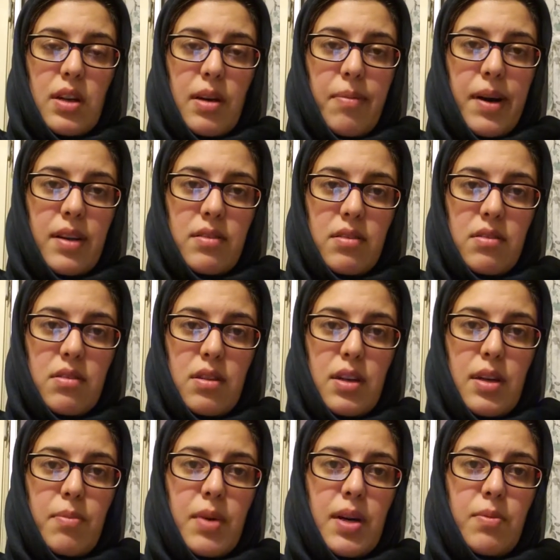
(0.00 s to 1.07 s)
about
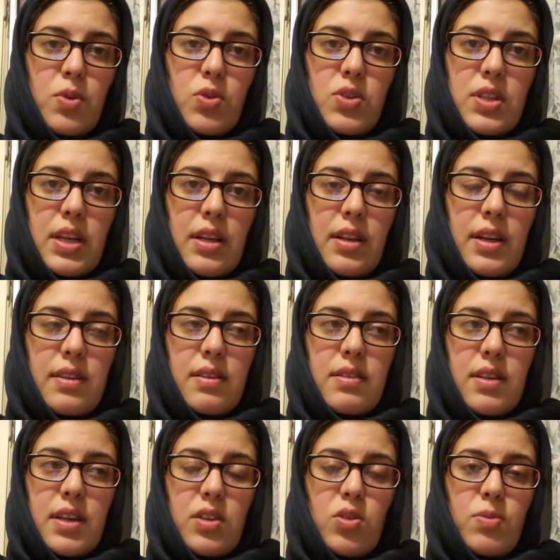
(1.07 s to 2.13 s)
Imam Hussein, like the
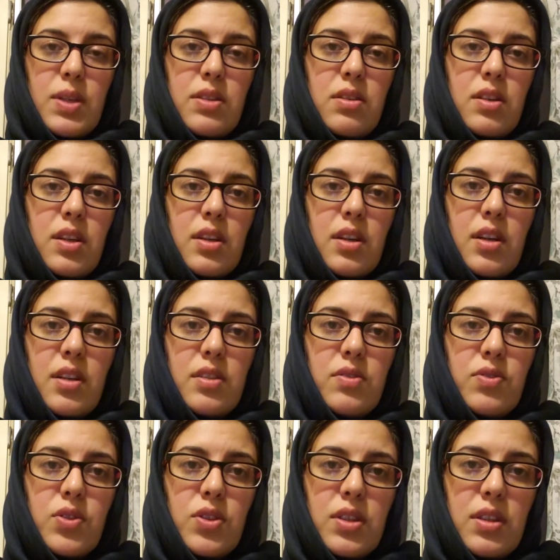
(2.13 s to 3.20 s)
documentary called
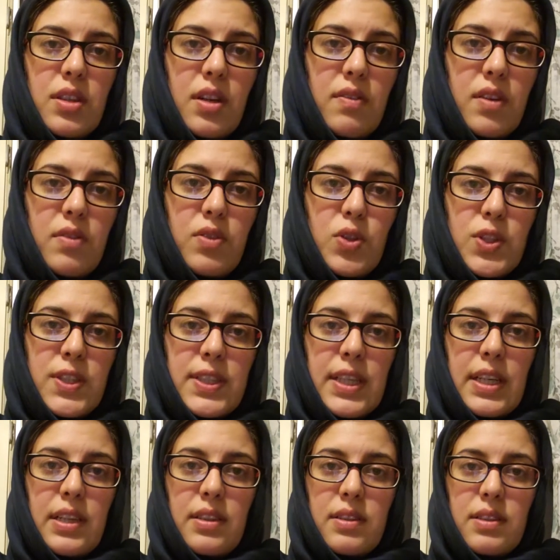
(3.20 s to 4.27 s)
For the Love of
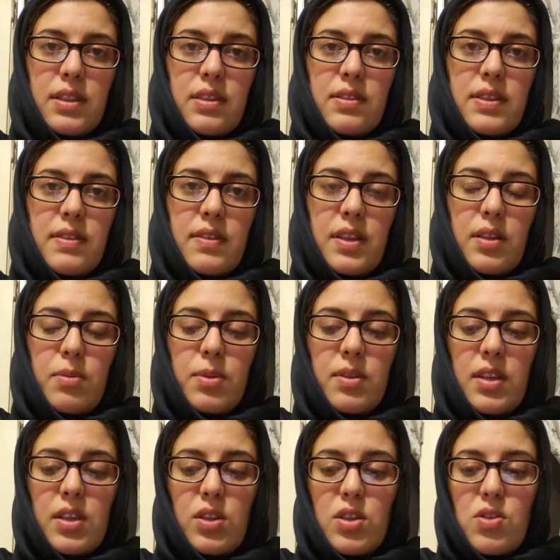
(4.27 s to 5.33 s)
Hussein. It's available
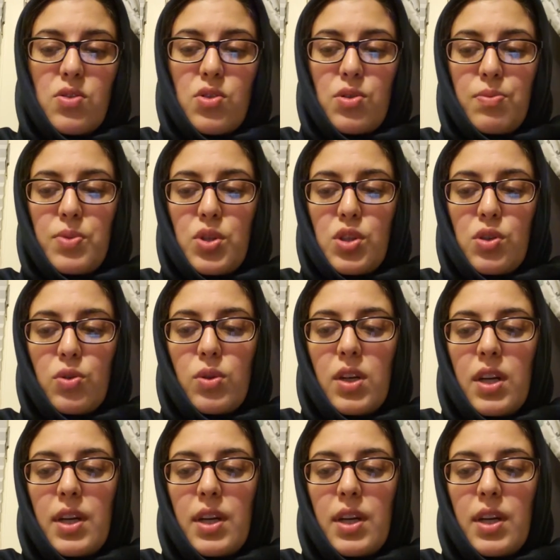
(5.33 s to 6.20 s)
on YouTube too.